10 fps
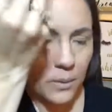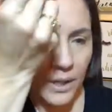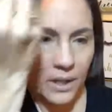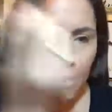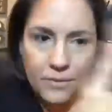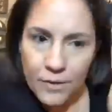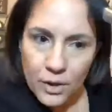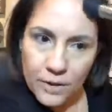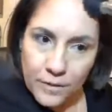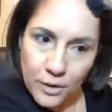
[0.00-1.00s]
We are
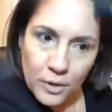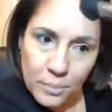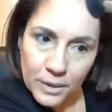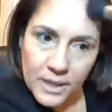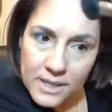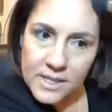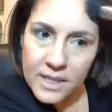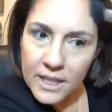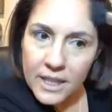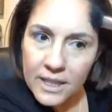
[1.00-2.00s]
very, very blessed
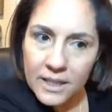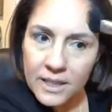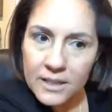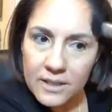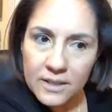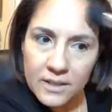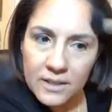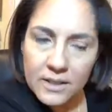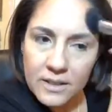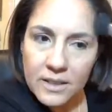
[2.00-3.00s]
that he can
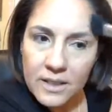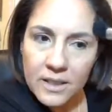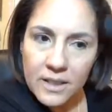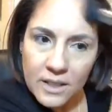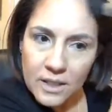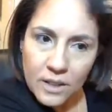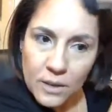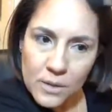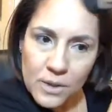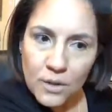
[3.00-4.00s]

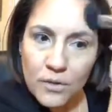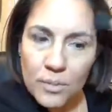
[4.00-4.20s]
go surf